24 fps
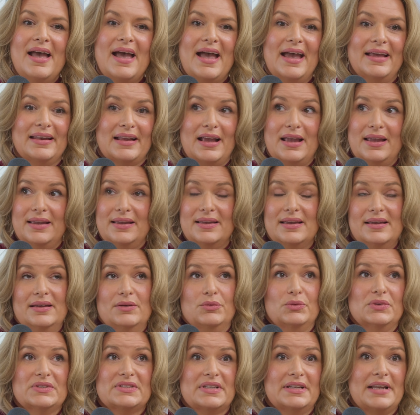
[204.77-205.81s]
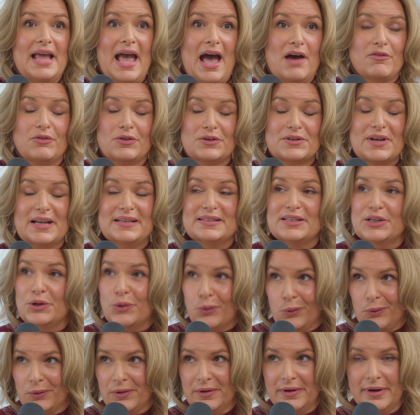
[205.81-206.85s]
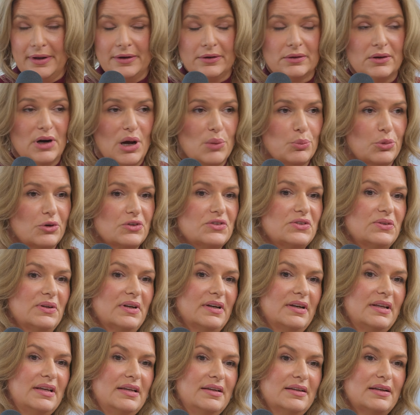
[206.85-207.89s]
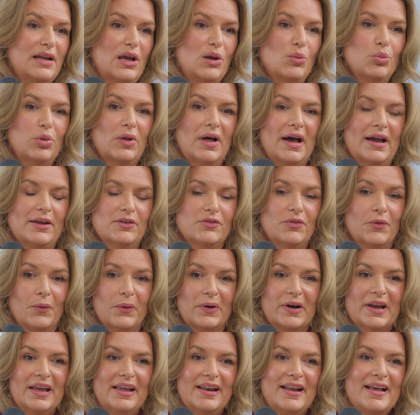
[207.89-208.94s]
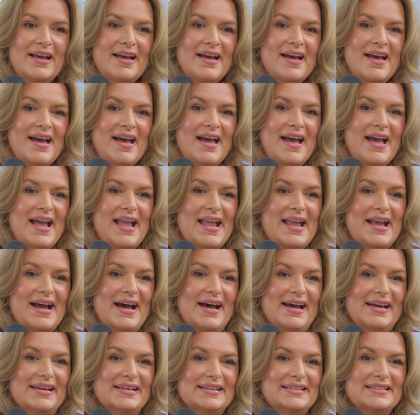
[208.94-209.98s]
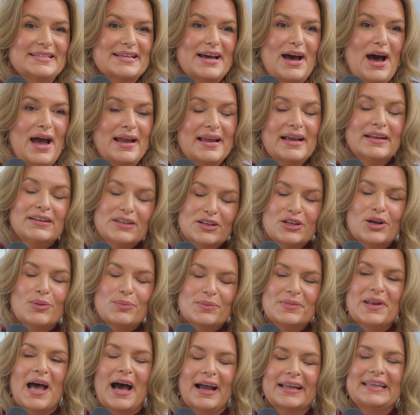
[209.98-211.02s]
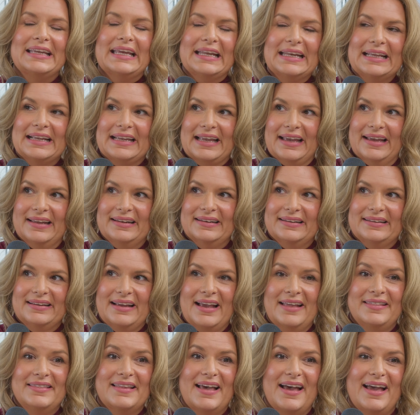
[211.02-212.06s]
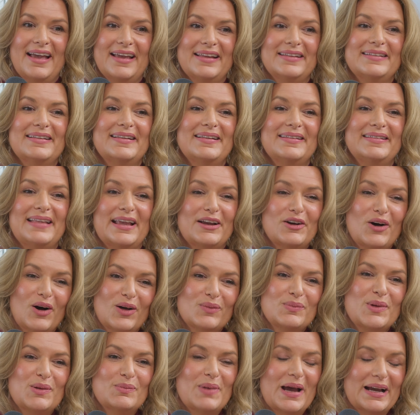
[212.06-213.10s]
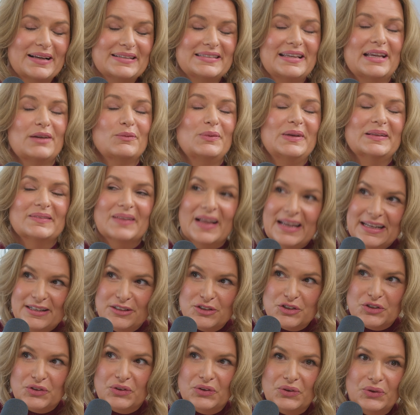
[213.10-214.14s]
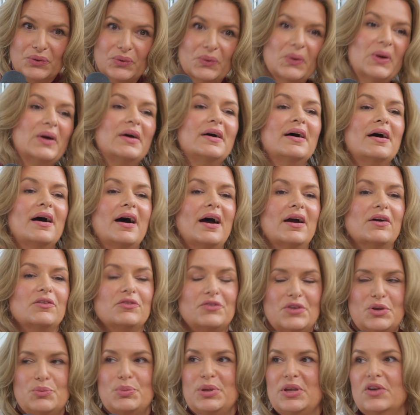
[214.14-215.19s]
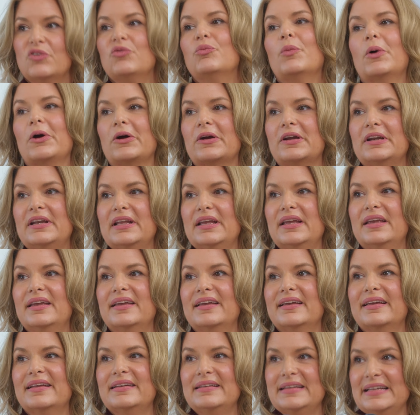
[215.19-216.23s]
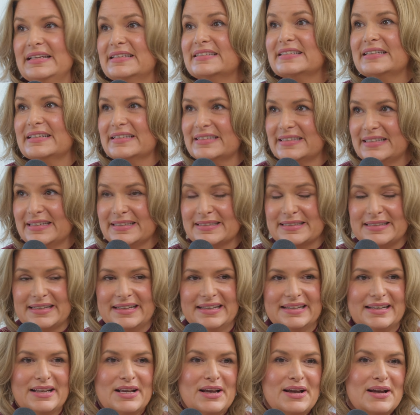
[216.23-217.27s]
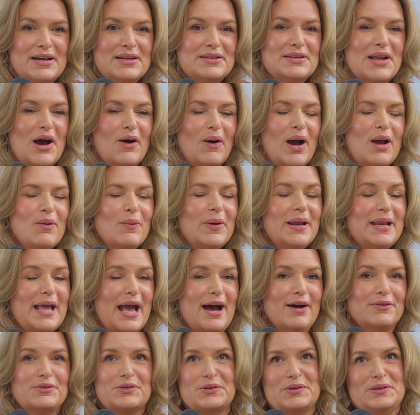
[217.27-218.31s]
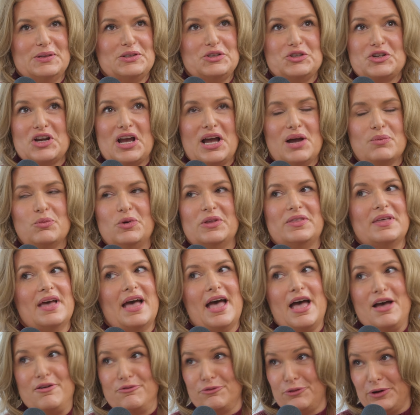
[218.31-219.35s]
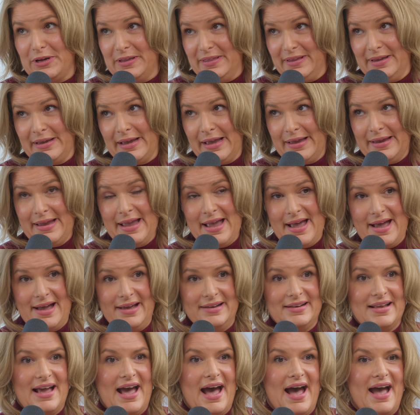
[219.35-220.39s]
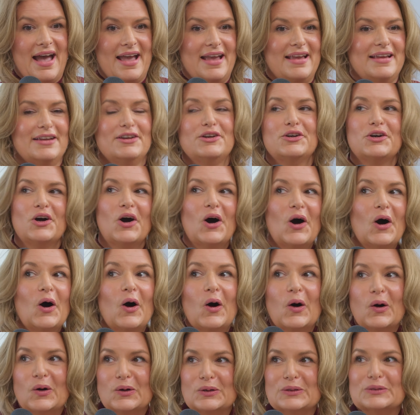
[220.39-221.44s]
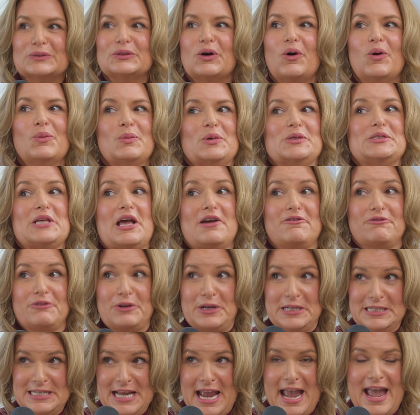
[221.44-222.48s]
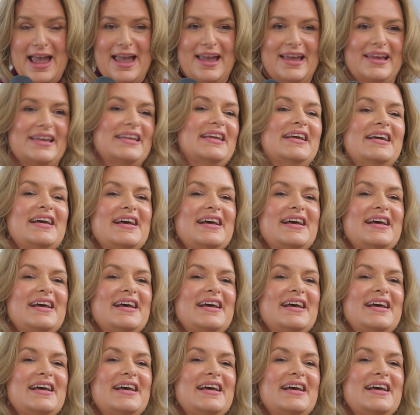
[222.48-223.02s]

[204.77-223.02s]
And it was an advertising coordinator opportunity, and I applied for it. And I ended up not getting it. And then they called me back saying, we liked you. Our VP of marketing needs an assistant. Now, I went after this job with everything I had. I called almost every day.